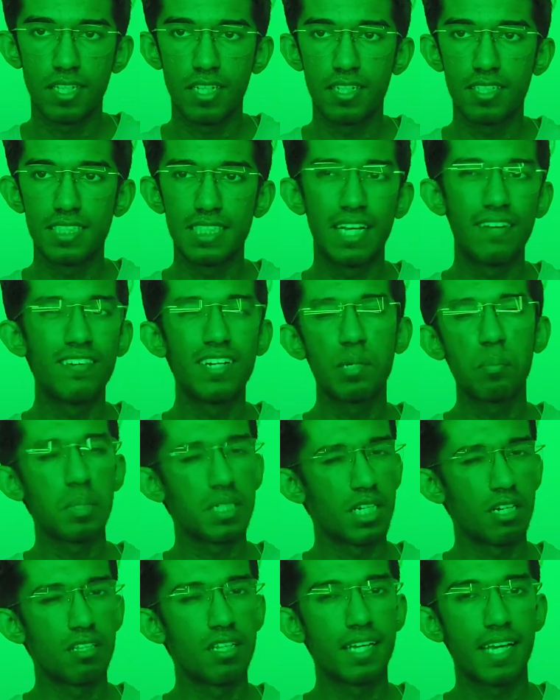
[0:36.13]
then 70%
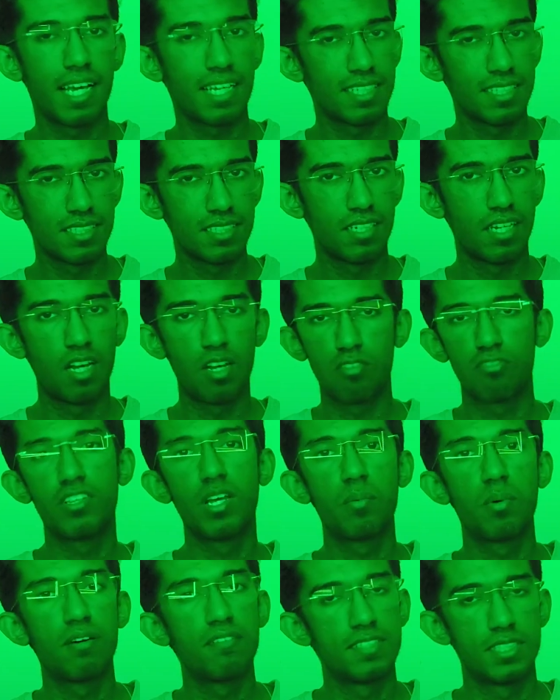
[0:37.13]
of the cases, none of
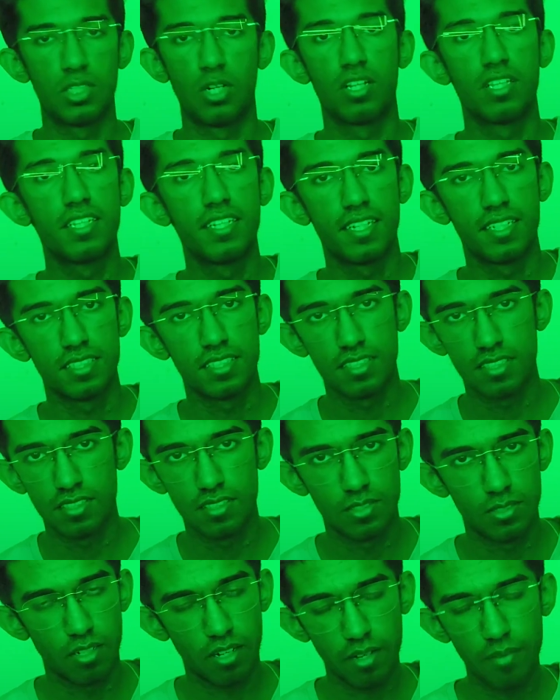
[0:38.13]
the above is not the answer.
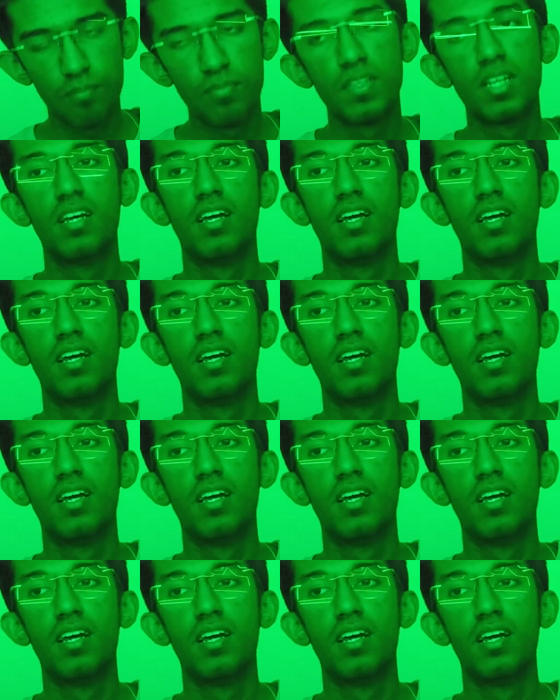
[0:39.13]
Okay.